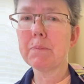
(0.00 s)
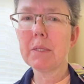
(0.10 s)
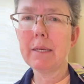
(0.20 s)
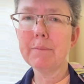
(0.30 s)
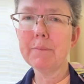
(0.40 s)

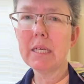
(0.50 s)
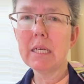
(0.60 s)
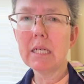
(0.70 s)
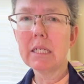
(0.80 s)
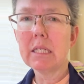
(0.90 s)
Okay,
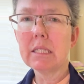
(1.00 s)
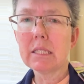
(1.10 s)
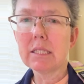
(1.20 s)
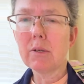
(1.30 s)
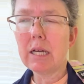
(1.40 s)

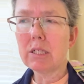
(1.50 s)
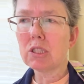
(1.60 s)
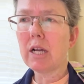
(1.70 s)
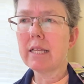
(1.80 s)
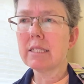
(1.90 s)
so let's go ahead and
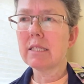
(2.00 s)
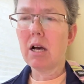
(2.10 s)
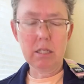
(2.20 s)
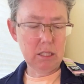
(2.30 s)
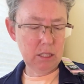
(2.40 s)
try the
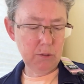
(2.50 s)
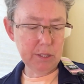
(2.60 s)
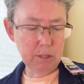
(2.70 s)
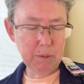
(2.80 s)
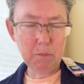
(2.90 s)
song doing
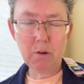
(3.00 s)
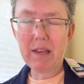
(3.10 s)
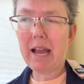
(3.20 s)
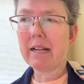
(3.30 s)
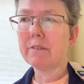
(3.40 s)
a little bit more of
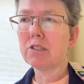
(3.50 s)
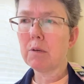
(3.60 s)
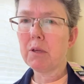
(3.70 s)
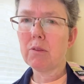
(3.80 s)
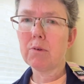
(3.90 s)
that active
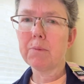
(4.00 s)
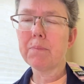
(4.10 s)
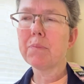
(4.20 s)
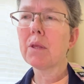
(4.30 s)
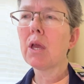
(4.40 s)
strumming through.
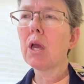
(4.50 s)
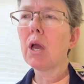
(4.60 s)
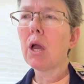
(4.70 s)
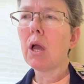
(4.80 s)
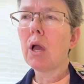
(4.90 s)

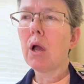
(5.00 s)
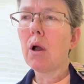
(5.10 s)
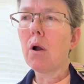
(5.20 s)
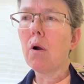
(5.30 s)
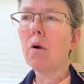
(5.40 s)

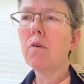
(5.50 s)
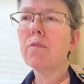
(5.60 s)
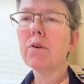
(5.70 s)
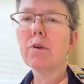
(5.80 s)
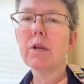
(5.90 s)

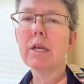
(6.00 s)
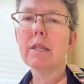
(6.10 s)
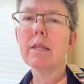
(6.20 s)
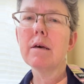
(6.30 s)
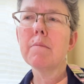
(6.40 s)
Over
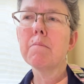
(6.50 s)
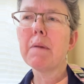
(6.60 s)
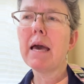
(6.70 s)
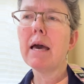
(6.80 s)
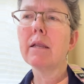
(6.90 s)
in the
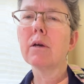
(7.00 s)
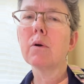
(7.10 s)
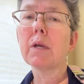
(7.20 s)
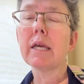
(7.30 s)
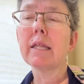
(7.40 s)

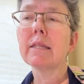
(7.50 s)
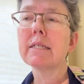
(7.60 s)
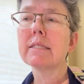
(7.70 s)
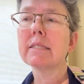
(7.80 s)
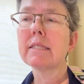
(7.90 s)
meadow, in
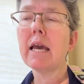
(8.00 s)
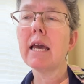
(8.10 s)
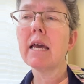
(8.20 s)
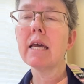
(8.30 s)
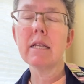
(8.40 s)
the
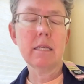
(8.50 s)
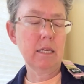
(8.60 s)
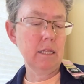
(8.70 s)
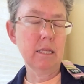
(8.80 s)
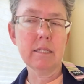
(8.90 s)
sand,
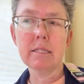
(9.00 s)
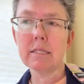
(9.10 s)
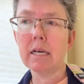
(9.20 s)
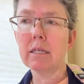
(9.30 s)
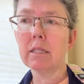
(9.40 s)
in the
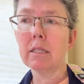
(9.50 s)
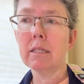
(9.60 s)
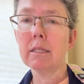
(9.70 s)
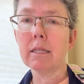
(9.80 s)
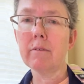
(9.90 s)

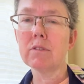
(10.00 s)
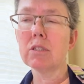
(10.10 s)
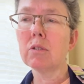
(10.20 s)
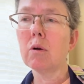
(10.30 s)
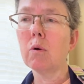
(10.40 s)
sun, lived
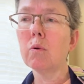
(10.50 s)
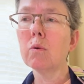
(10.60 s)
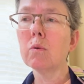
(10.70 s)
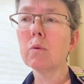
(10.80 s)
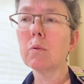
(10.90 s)
an
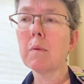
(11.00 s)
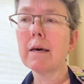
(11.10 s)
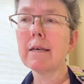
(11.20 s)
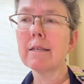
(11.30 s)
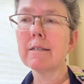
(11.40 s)
old
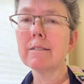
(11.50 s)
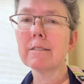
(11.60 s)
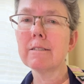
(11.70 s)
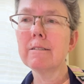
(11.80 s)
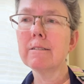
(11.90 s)
mother
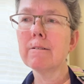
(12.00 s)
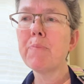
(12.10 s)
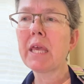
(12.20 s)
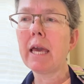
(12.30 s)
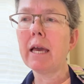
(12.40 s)
turtle
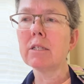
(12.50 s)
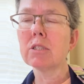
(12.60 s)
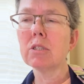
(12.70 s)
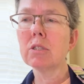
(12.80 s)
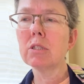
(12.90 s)
and
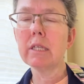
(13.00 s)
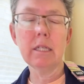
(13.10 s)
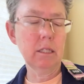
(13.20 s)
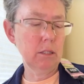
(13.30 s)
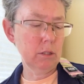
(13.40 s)
her
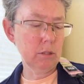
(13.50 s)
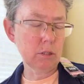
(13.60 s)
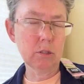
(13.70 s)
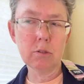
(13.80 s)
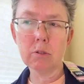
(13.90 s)
little
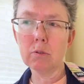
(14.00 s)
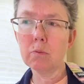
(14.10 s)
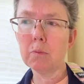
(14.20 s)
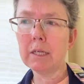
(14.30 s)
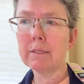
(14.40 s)

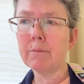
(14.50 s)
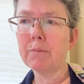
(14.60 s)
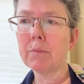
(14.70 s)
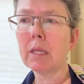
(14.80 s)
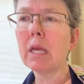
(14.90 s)
turtle
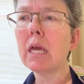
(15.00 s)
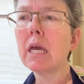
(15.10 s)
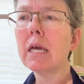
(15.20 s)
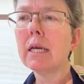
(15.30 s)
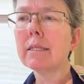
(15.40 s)

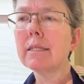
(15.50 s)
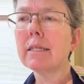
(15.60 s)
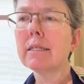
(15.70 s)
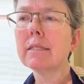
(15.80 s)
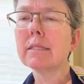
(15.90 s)
one.
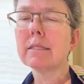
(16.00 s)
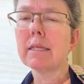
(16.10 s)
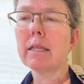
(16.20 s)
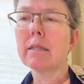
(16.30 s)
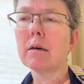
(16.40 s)
Dig,
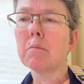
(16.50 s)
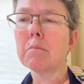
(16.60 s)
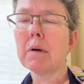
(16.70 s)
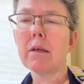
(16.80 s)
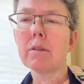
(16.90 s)
said the
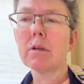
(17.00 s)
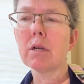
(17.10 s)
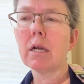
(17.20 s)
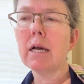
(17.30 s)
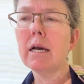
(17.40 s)

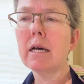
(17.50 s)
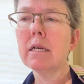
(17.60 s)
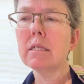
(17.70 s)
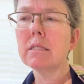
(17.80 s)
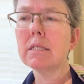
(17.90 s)
mother, I
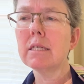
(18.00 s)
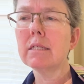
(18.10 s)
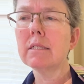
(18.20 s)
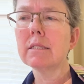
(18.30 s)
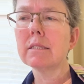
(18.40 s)

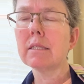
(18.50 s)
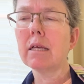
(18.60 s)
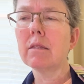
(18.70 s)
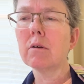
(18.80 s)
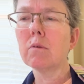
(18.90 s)
dig,
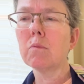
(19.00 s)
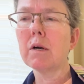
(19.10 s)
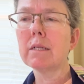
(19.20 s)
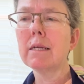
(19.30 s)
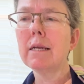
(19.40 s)
said the
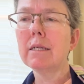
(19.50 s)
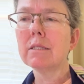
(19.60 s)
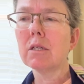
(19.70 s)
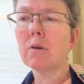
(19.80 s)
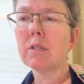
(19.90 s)

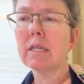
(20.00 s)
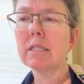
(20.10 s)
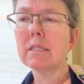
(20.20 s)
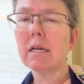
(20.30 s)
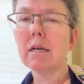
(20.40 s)
one. So they
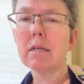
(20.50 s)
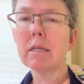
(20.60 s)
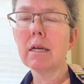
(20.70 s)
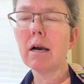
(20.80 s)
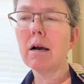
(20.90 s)

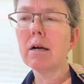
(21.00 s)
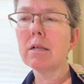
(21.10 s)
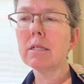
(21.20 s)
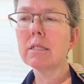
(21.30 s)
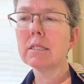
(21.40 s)
dug
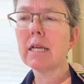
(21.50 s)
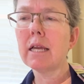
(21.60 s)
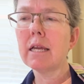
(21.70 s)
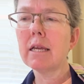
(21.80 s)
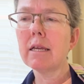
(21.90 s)
all
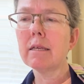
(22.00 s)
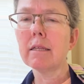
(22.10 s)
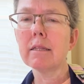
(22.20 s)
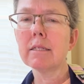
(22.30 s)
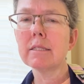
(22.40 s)
day
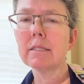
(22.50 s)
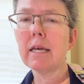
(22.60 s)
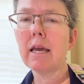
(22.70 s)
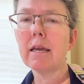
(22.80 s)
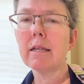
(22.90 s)
in the
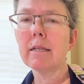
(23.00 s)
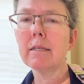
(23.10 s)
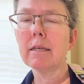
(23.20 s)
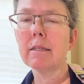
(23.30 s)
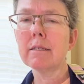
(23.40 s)
sand,
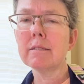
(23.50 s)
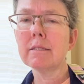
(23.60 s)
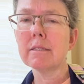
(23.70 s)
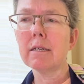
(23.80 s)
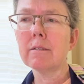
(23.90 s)
in the
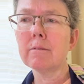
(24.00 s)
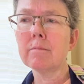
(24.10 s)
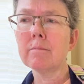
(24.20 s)
sun.